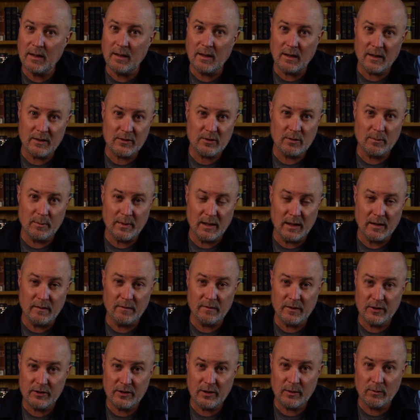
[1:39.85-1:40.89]
also made
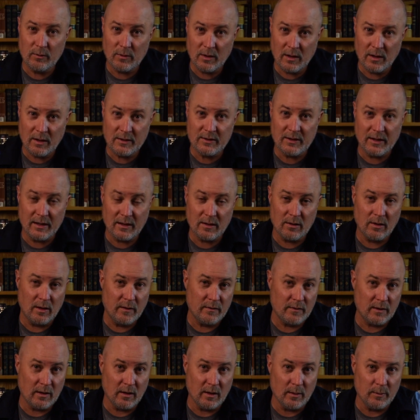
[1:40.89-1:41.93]
fishing rods and golf
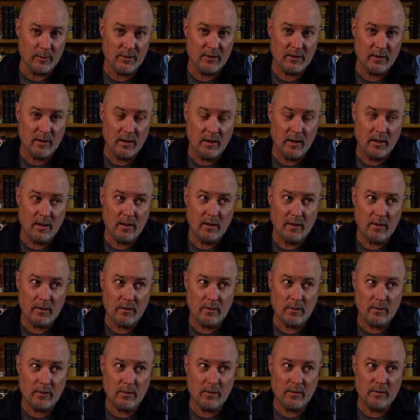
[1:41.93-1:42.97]
clubs,
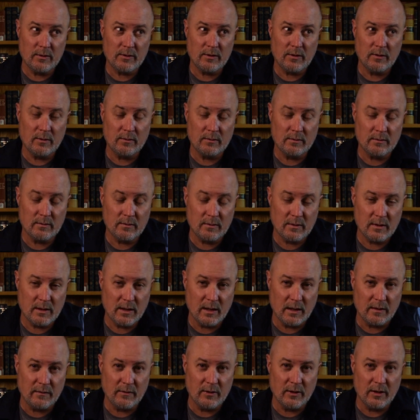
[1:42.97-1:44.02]
though those don't
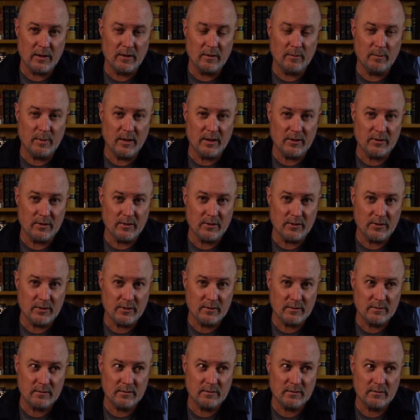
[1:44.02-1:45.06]
take very good pictures.
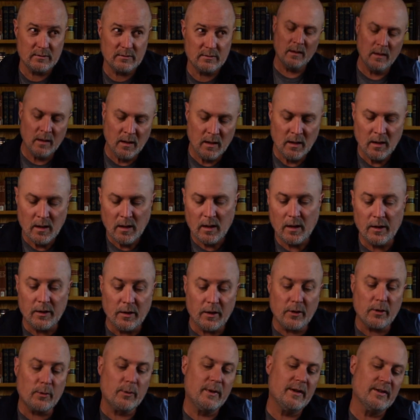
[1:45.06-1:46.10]

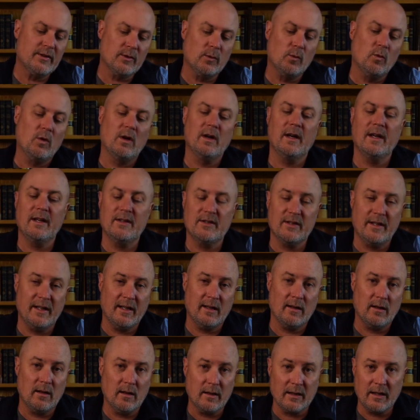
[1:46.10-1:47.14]
Another reason why, as an
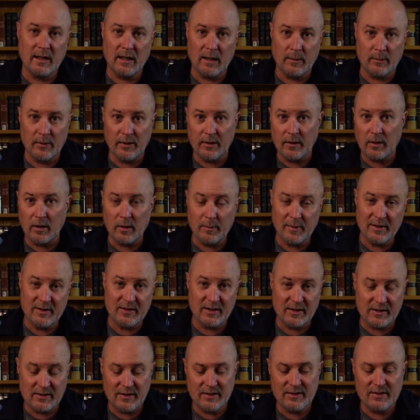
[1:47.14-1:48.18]
analog camera, the
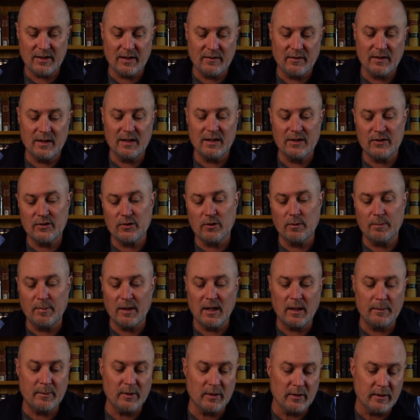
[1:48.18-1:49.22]
RB67 is so
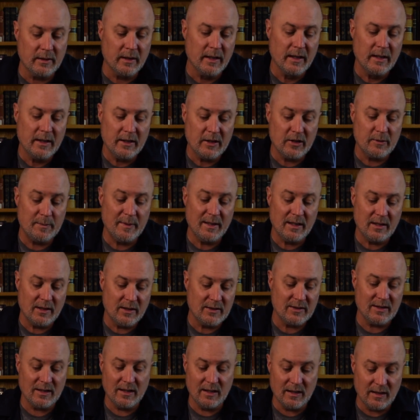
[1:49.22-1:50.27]
popular is
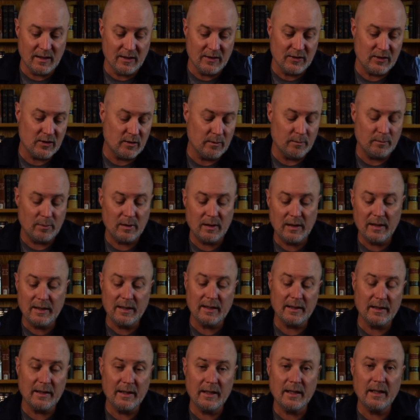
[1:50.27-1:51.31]
because it is
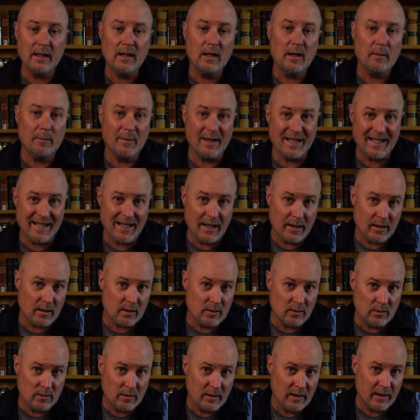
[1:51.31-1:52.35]
completely
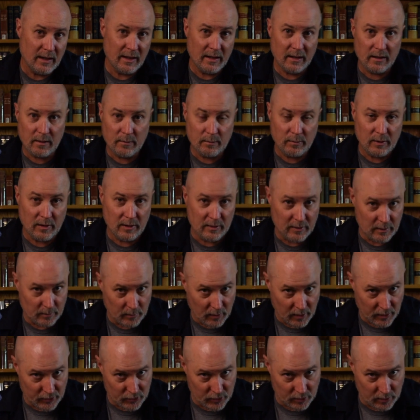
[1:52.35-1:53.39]
mechanical and completely
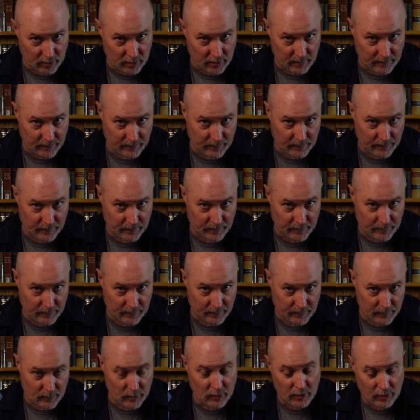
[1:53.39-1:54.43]
modular.
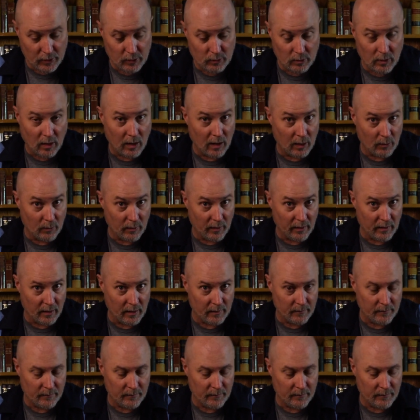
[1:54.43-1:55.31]
You can do a lot with it.